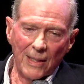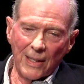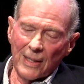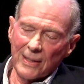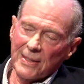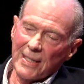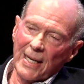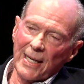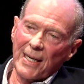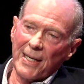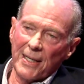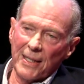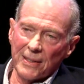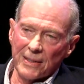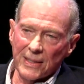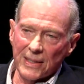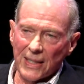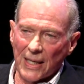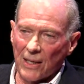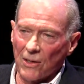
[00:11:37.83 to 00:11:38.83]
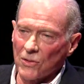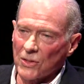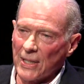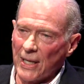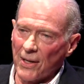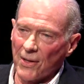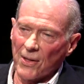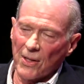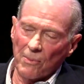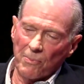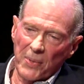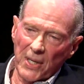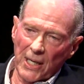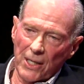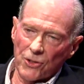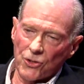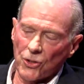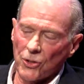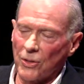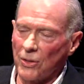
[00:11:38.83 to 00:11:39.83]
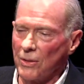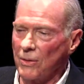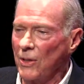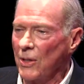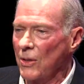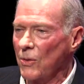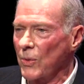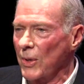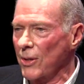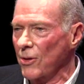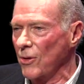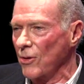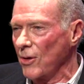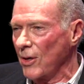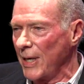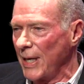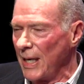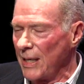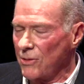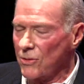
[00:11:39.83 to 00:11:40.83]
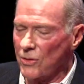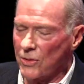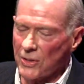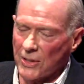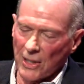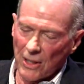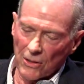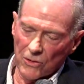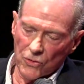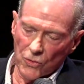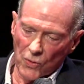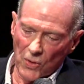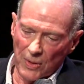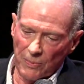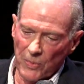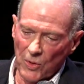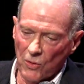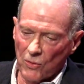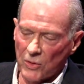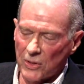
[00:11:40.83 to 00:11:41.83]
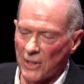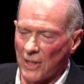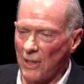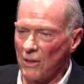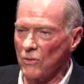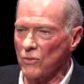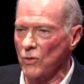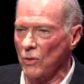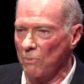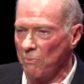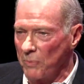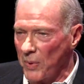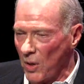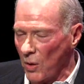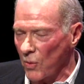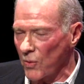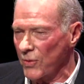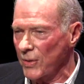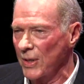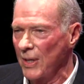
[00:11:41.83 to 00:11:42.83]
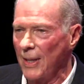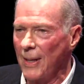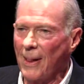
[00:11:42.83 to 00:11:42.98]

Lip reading: taking cells out of the patient, whether they're cancer cells or immune cells or both,